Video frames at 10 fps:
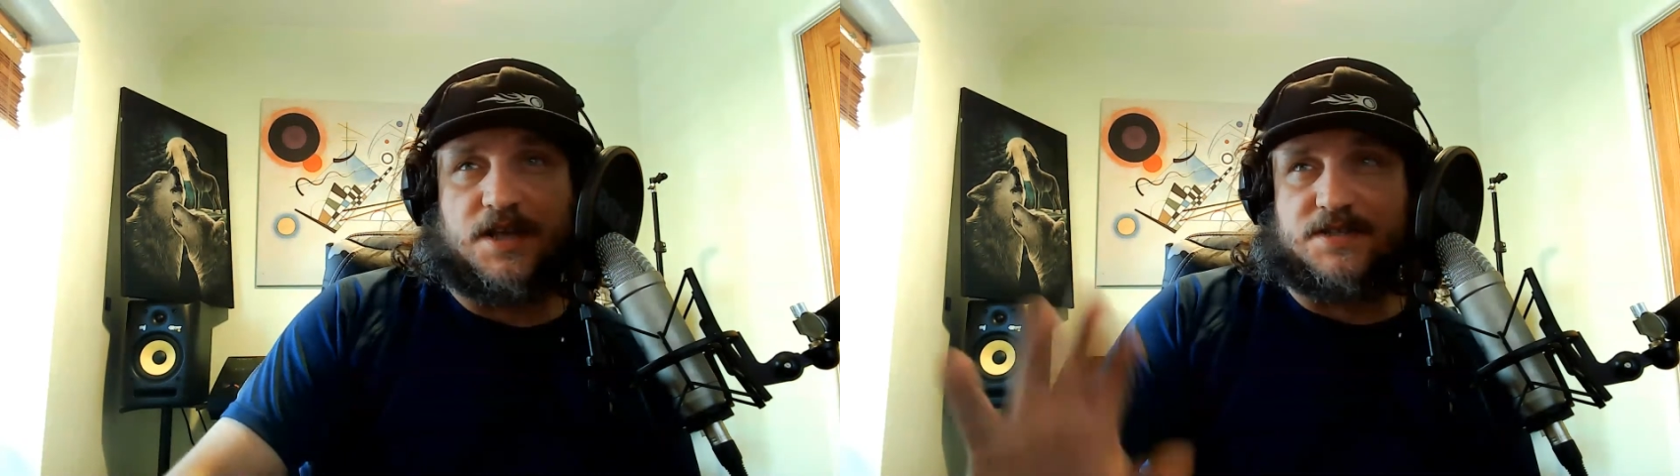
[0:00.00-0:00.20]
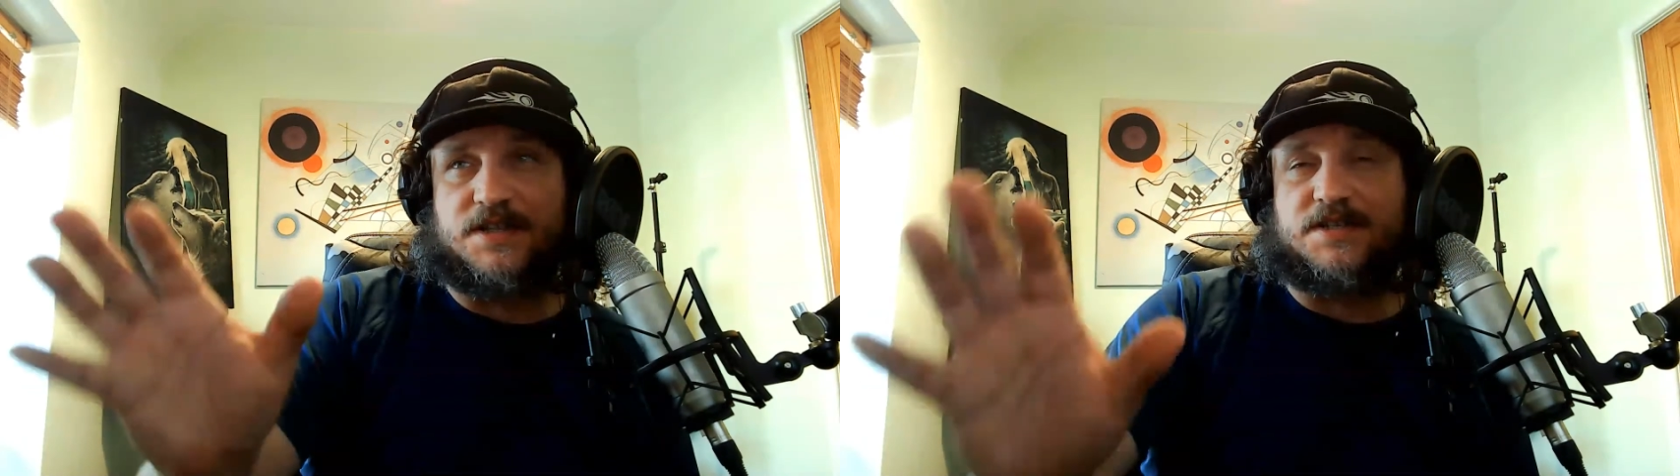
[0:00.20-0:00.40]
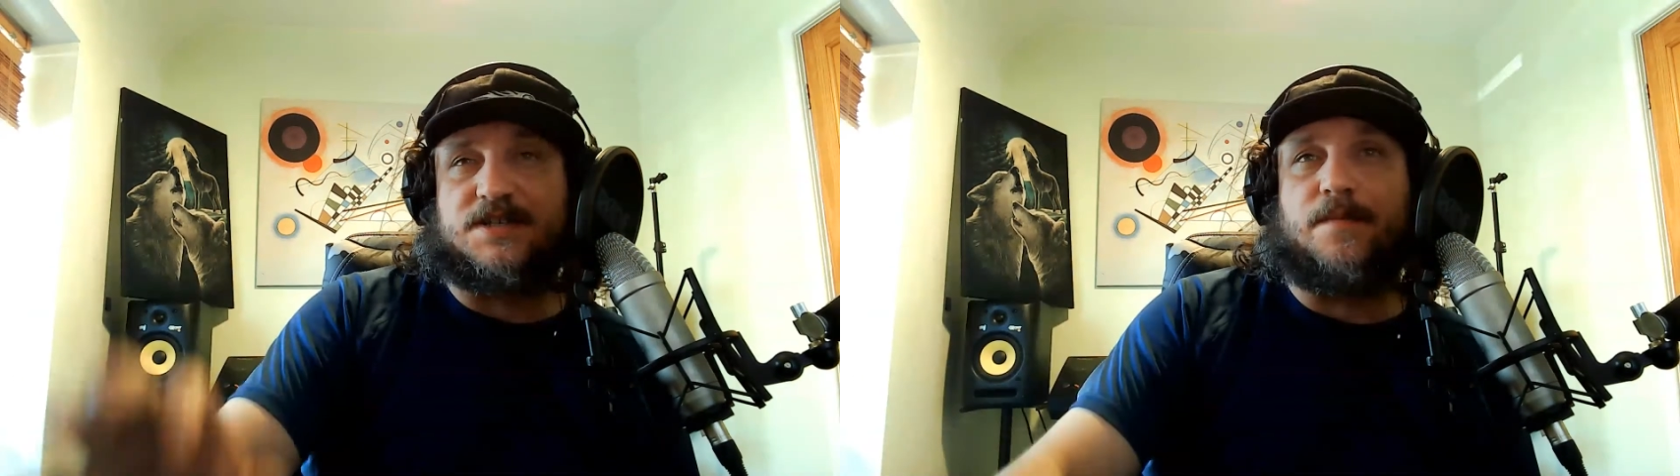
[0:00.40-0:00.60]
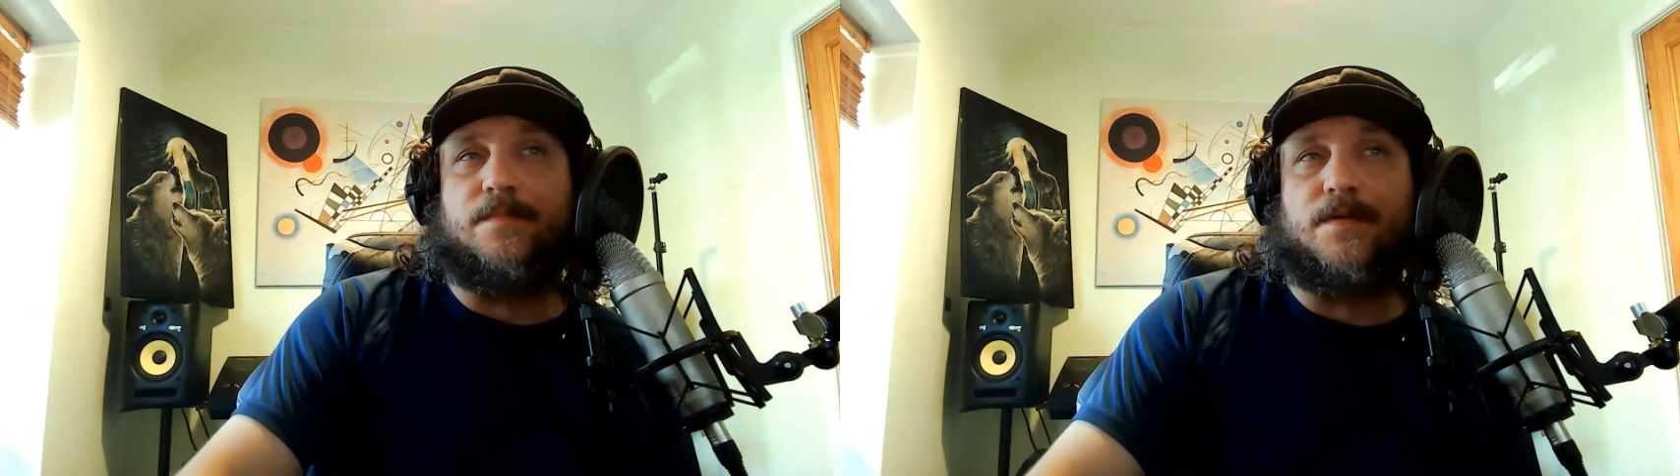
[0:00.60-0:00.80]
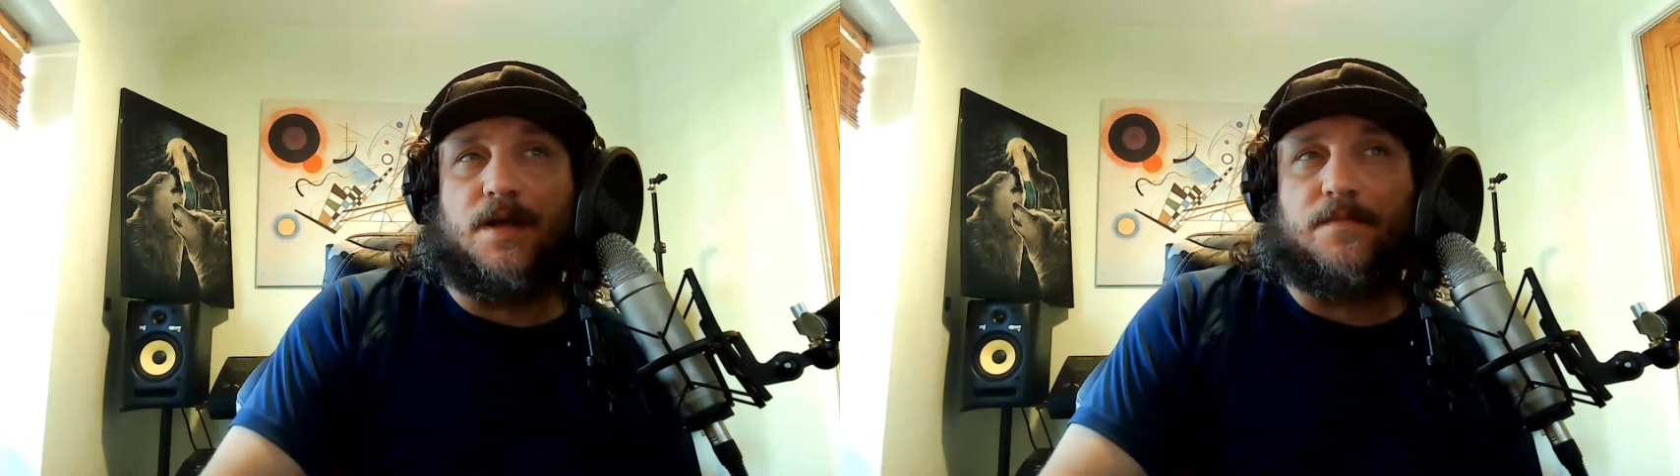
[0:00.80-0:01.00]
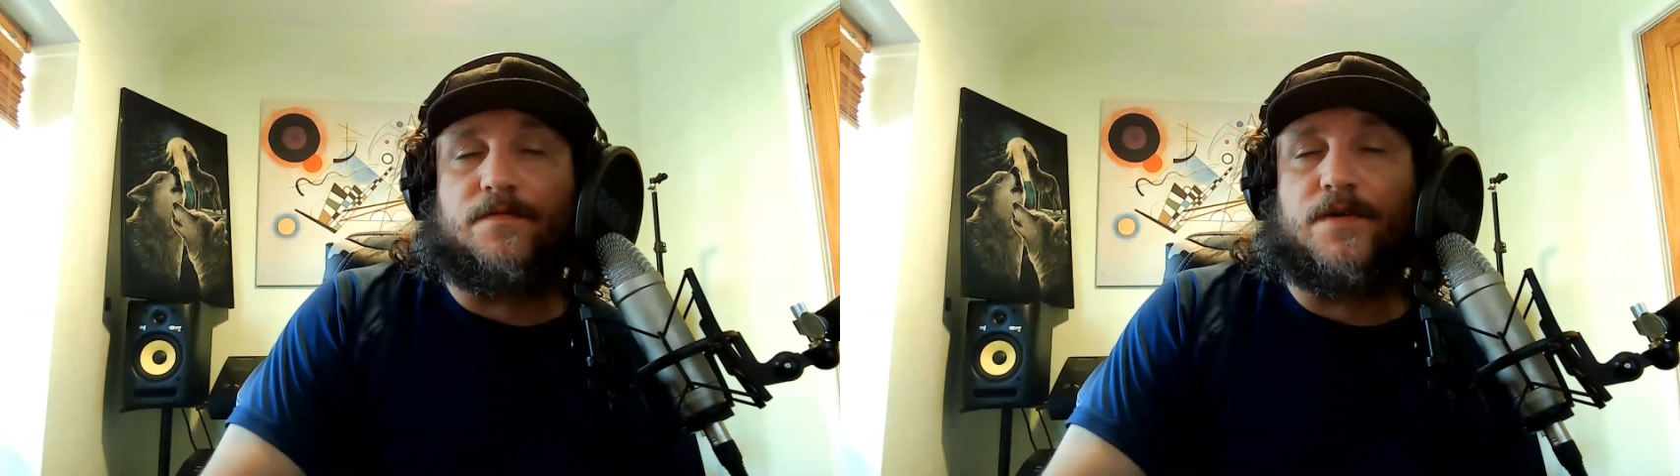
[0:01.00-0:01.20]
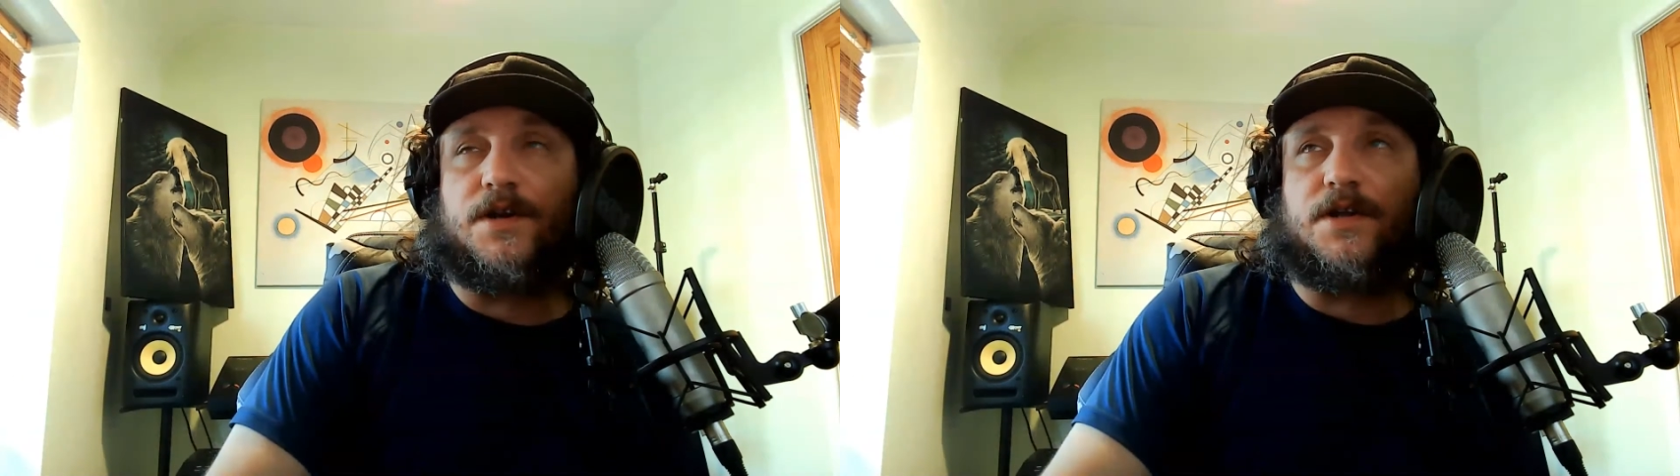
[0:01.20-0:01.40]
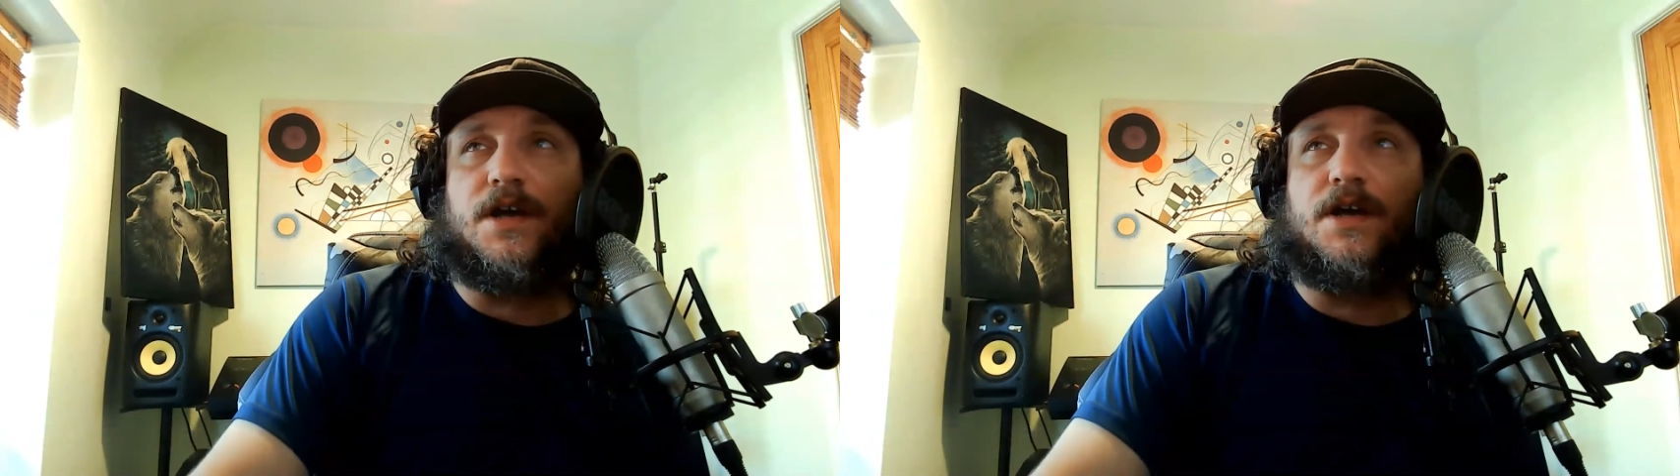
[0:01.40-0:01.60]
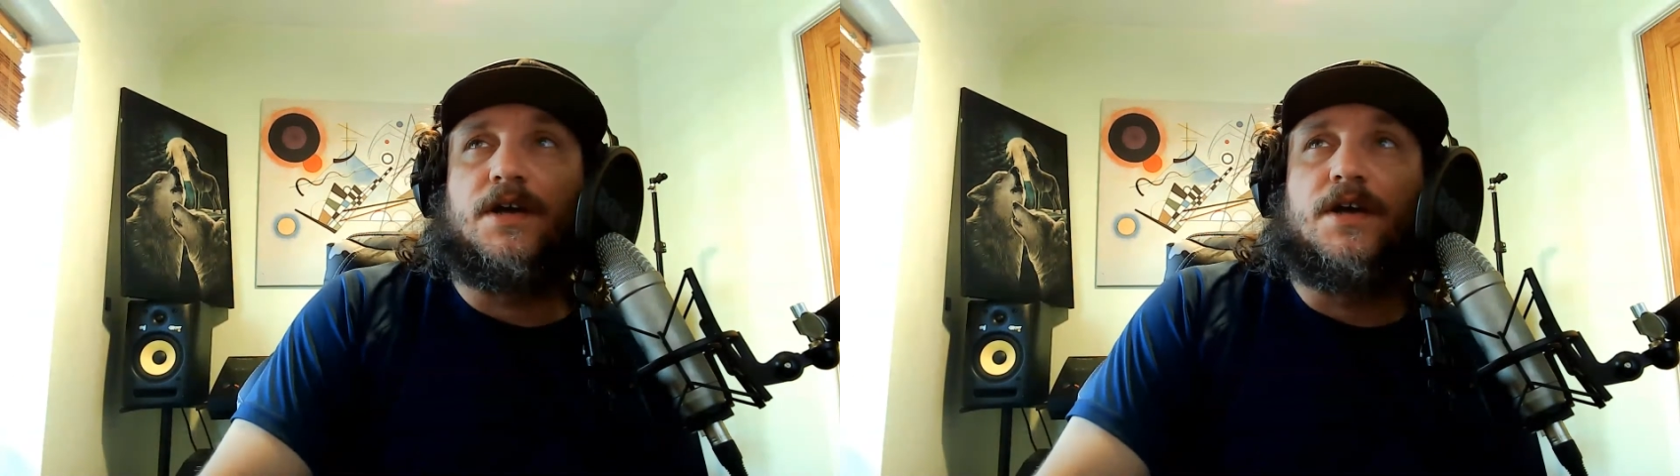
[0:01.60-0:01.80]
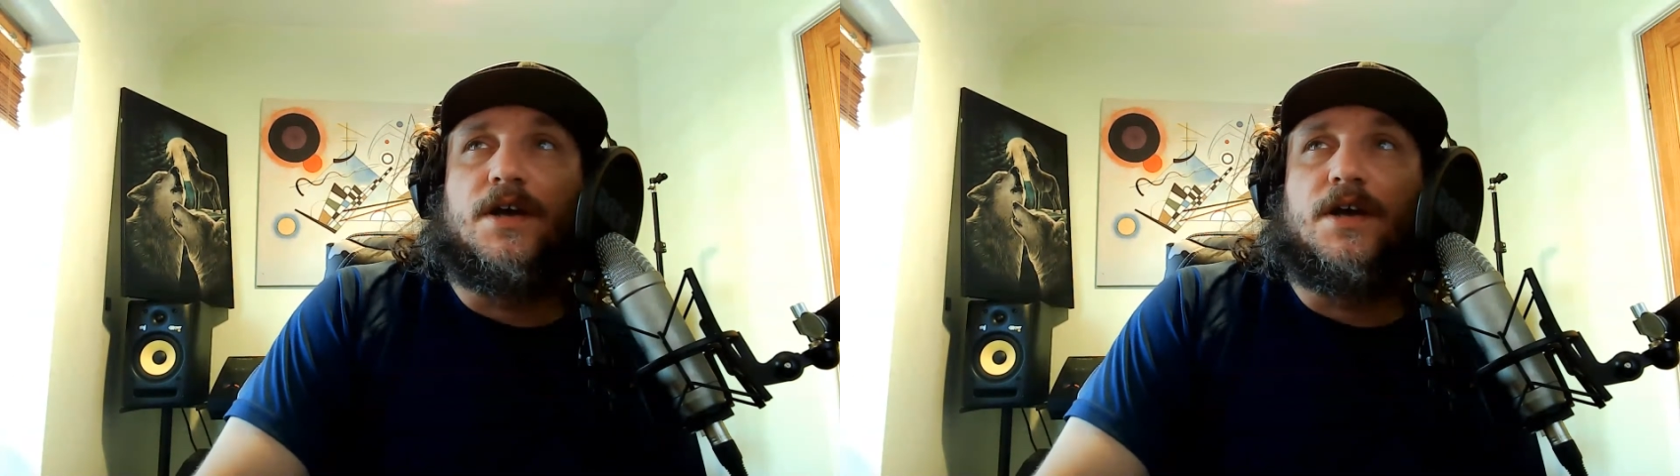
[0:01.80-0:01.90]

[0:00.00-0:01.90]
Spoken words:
as an example I'm referring, yeah.